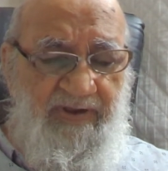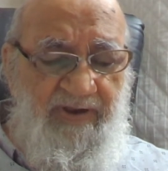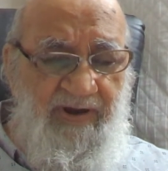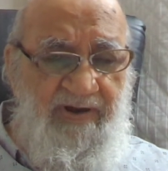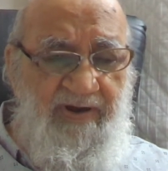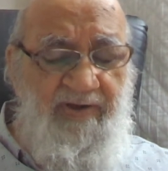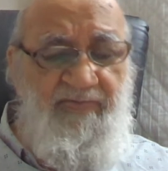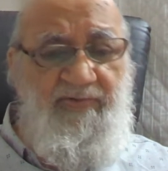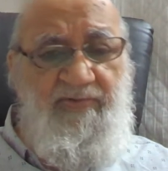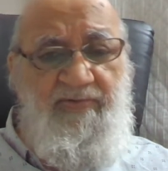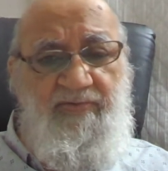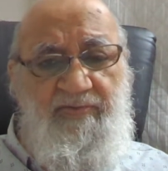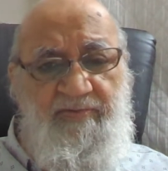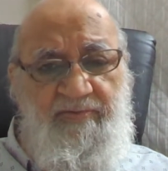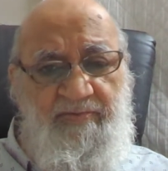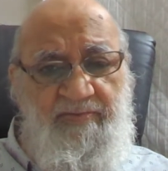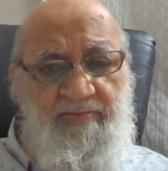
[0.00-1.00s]
And if
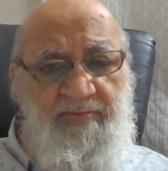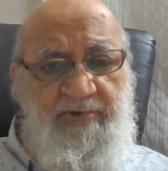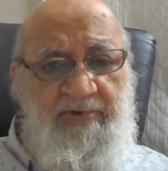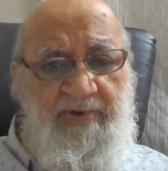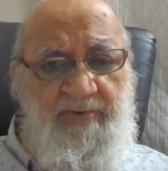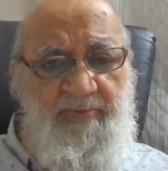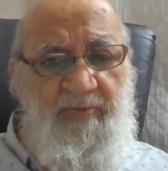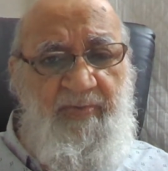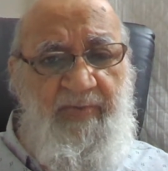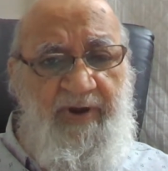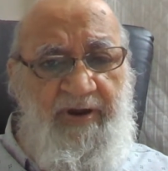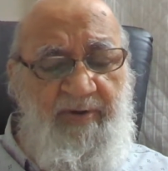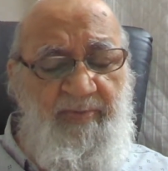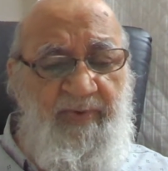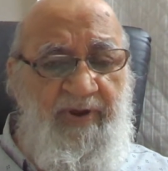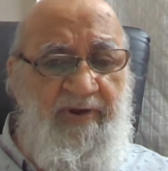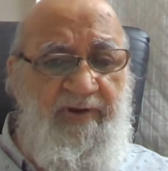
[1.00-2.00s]
you become a bad
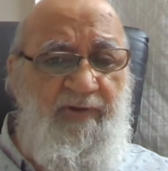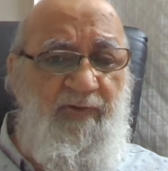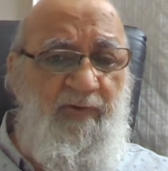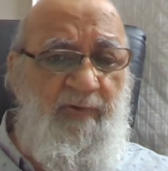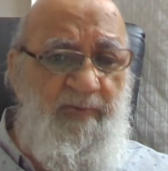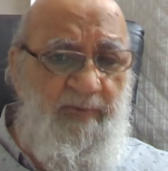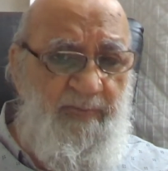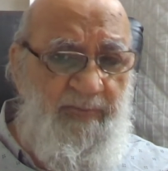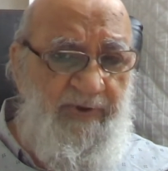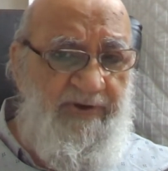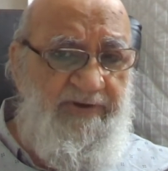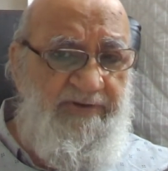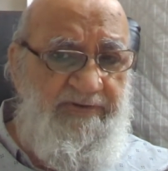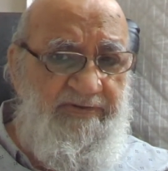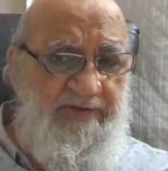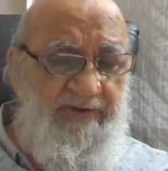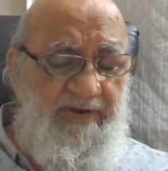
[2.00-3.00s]
man, you will be
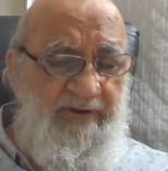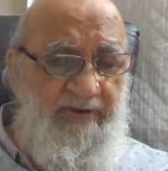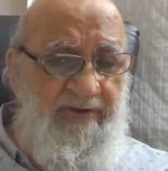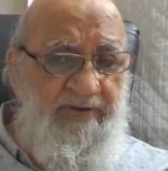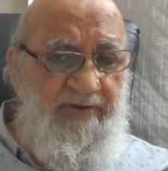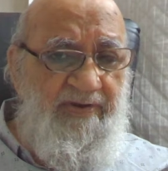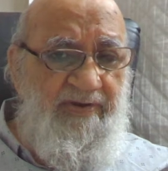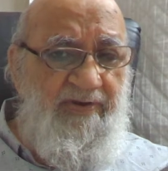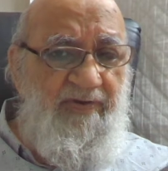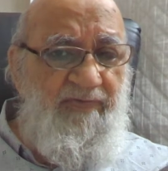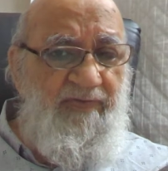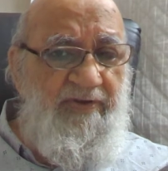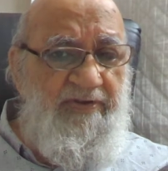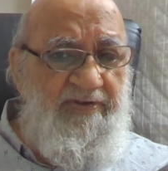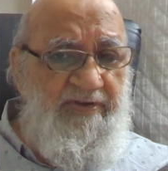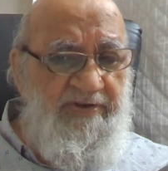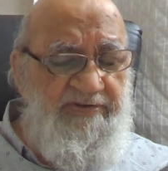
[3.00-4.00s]
punished.
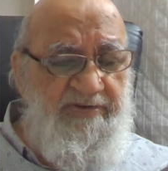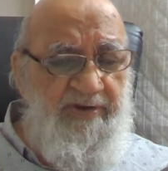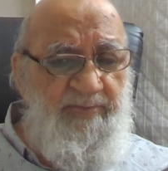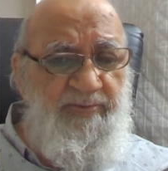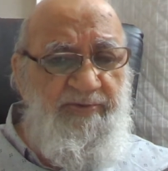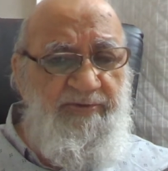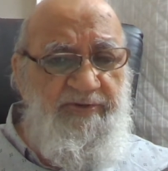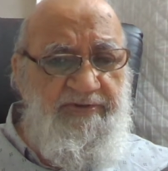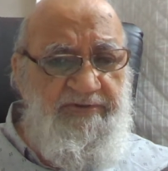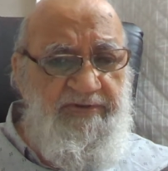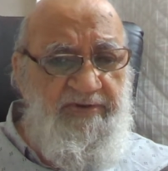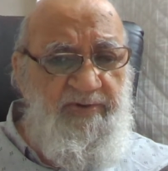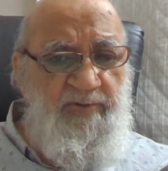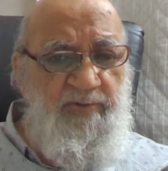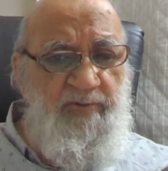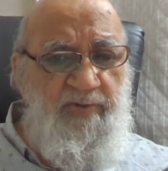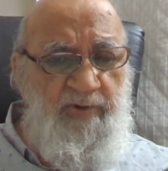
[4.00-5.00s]
With this supposition,
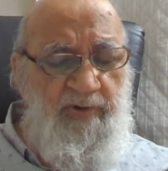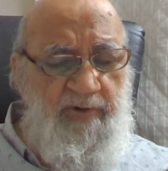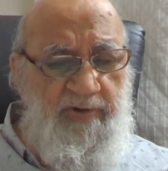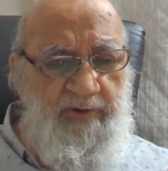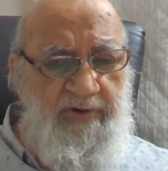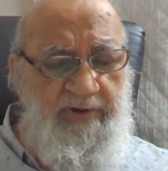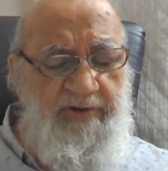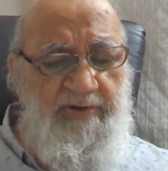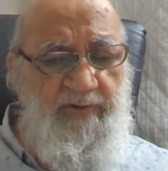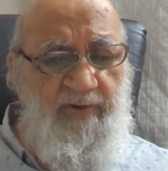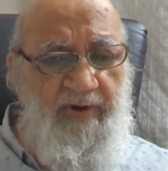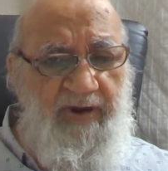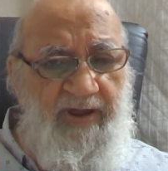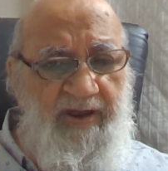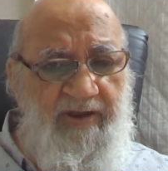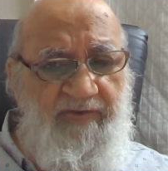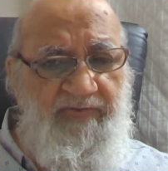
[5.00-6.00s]
you will lead your
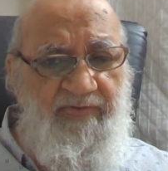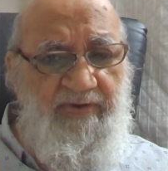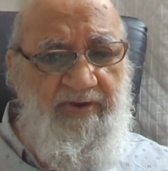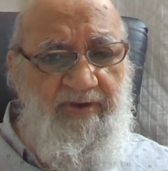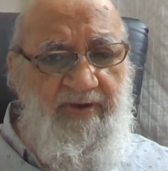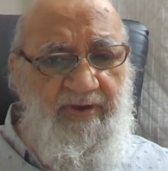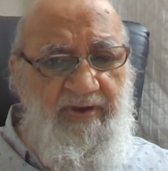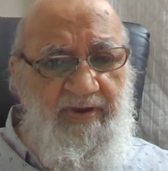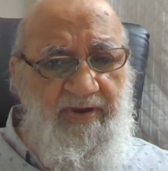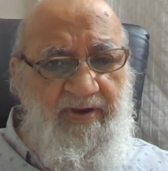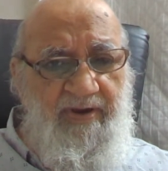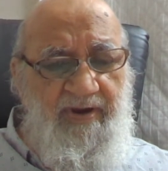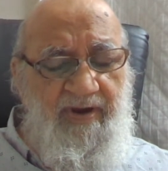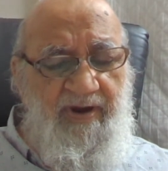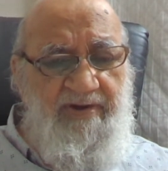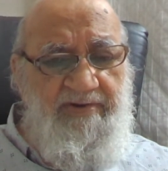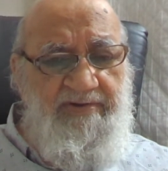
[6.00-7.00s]
life,
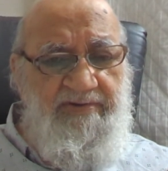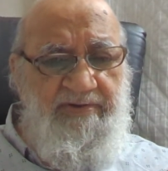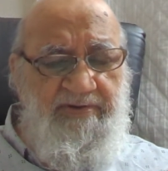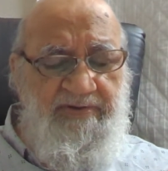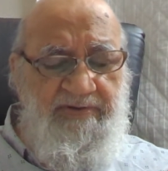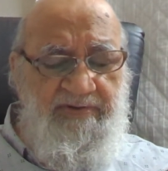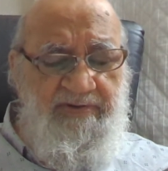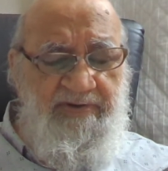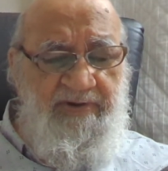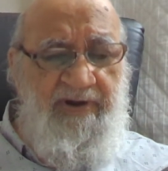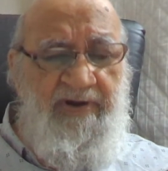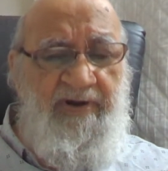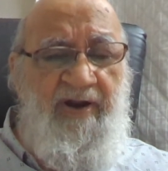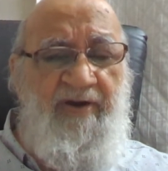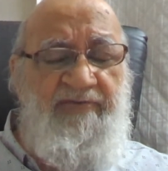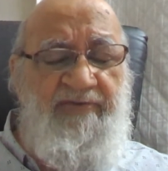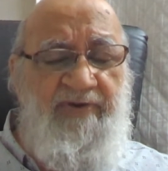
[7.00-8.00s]
and
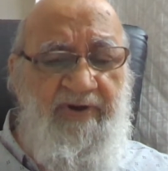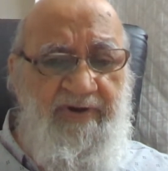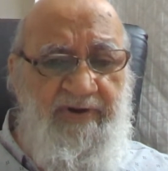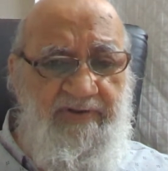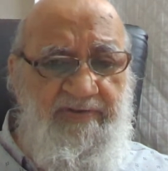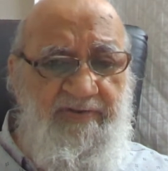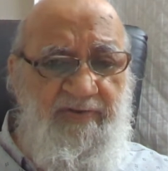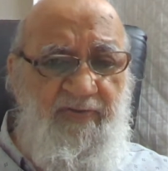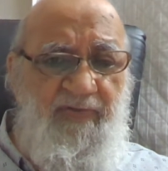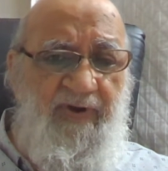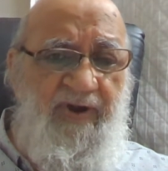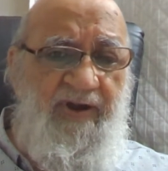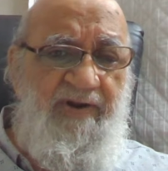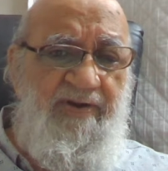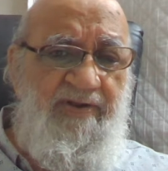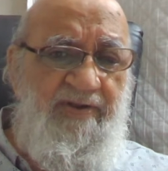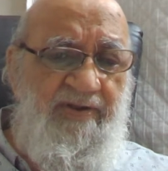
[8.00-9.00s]
after death, you
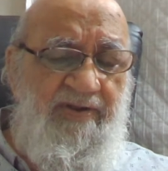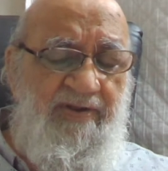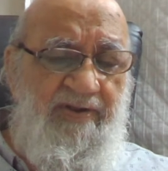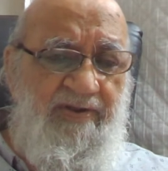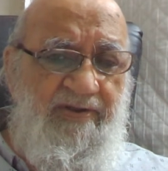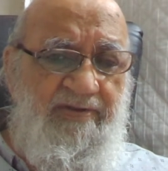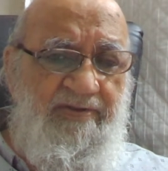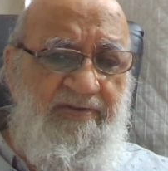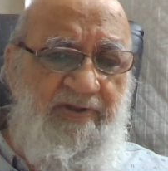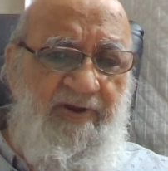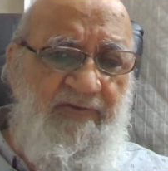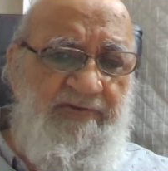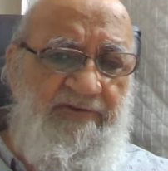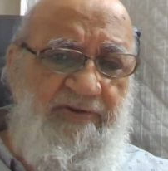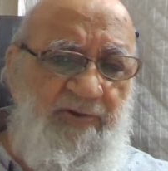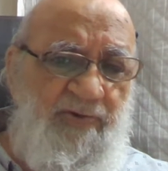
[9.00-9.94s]
find there was